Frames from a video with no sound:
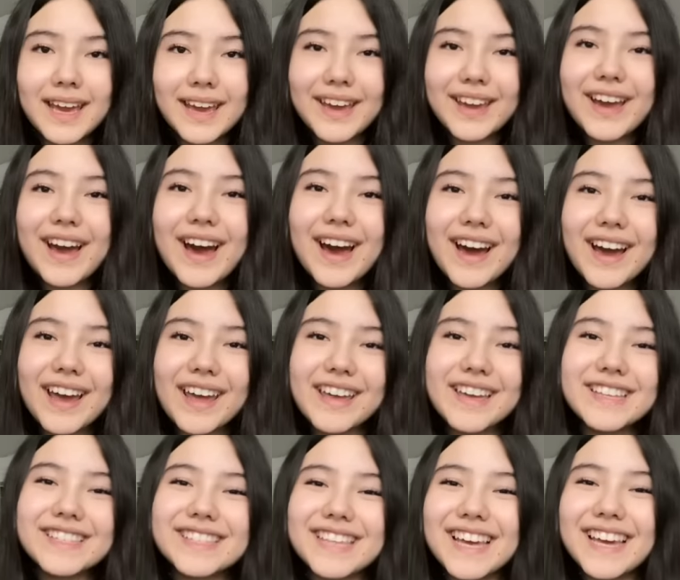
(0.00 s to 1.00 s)

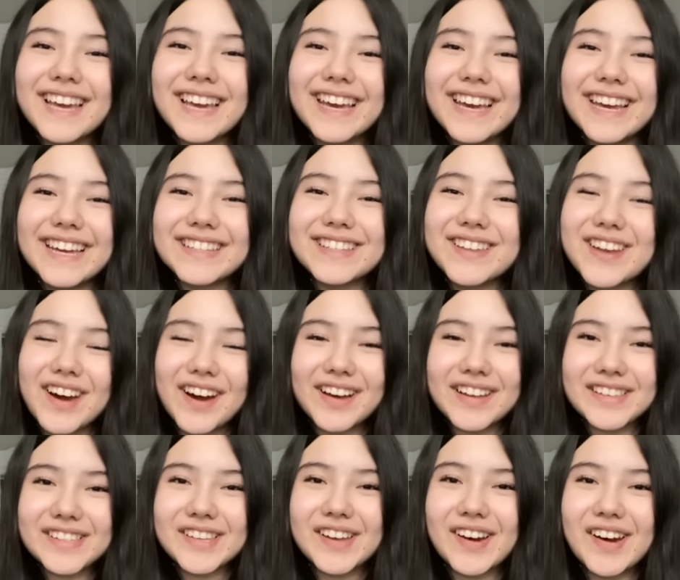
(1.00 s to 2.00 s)
guys, it's Ha
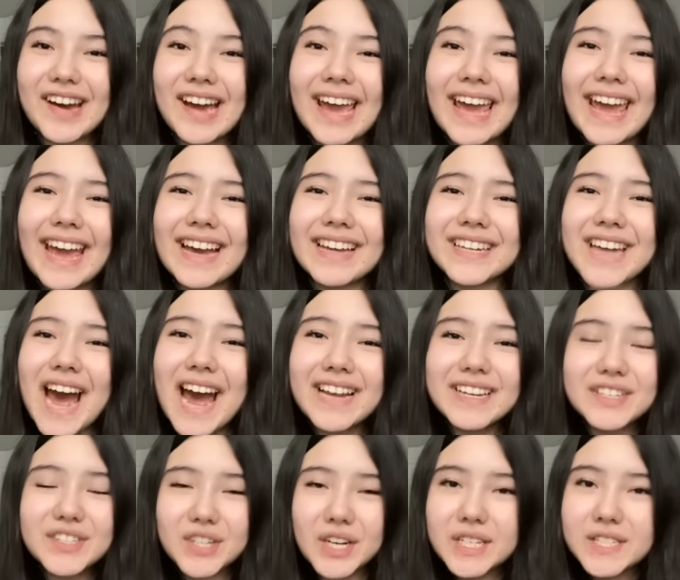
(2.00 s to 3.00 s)
Sa, and I
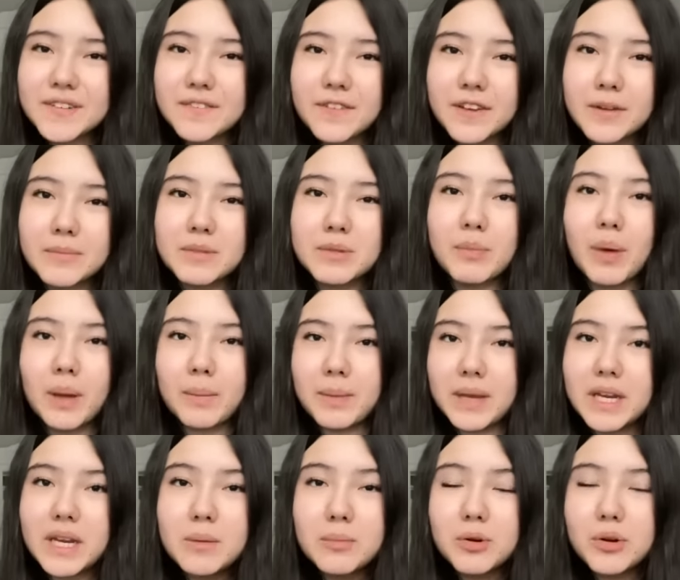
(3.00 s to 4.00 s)
just filmed my
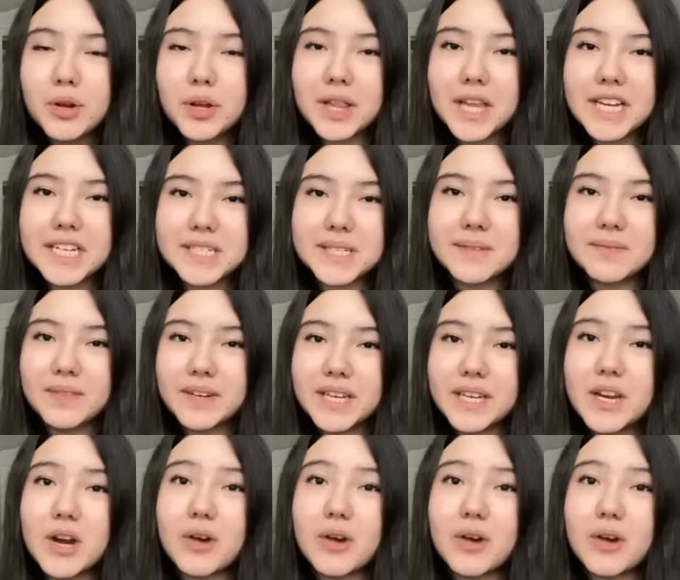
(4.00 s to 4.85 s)
Beanie Boo collection video